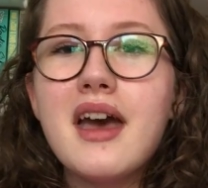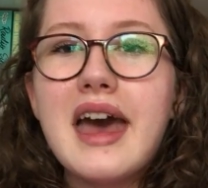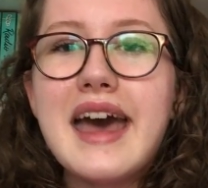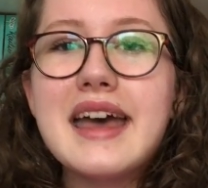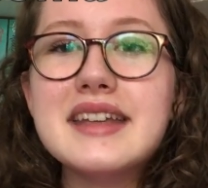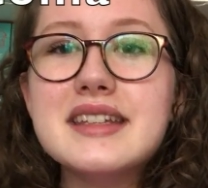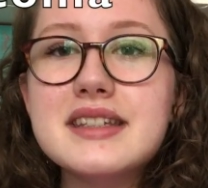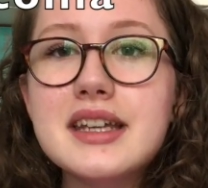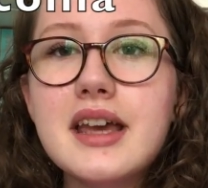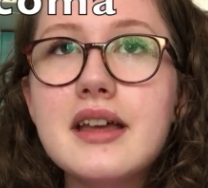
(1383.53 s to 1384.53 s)

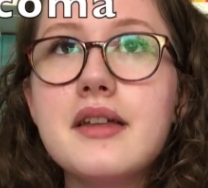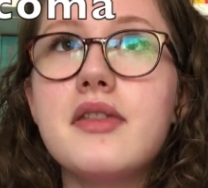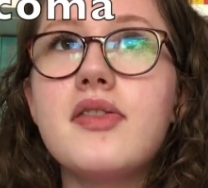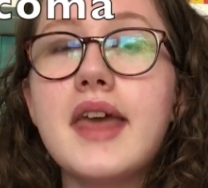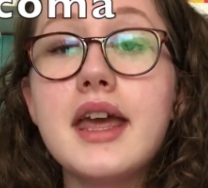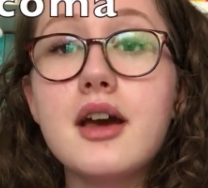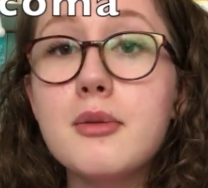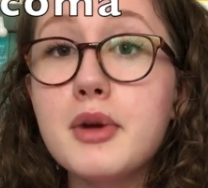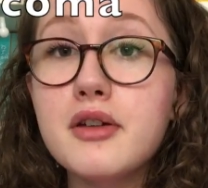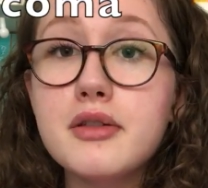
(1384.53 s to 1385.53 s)
And they are
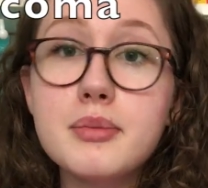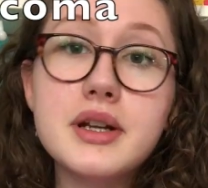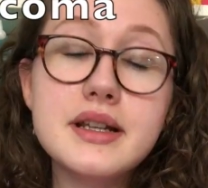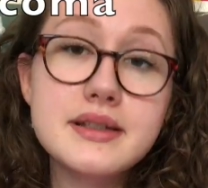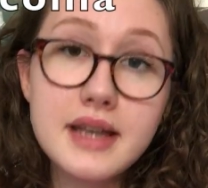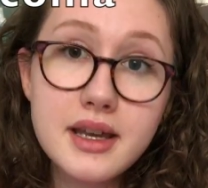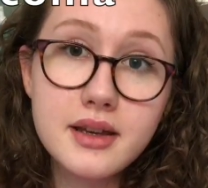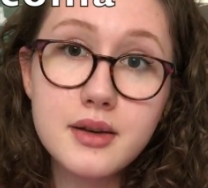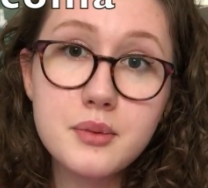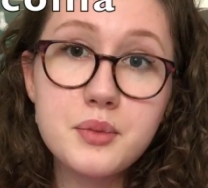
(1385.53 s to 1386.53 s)
both pretty
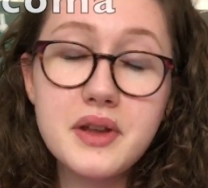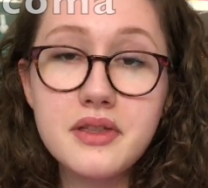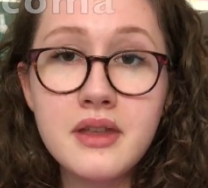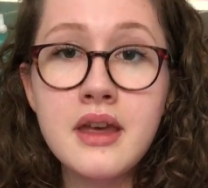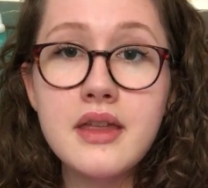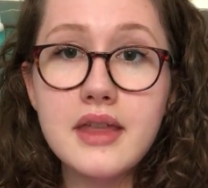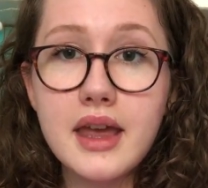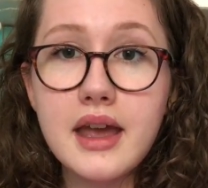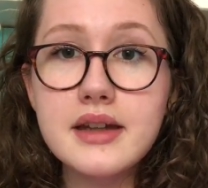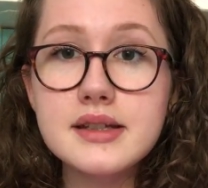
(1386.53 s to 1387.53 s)
sick with
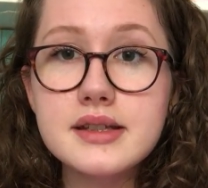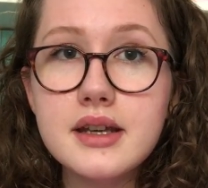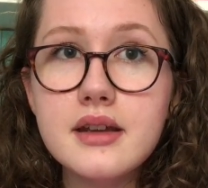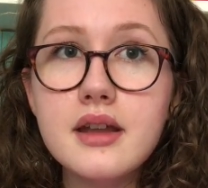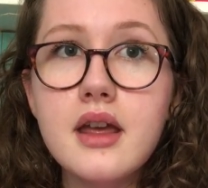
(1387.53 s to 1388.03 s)
their cancer.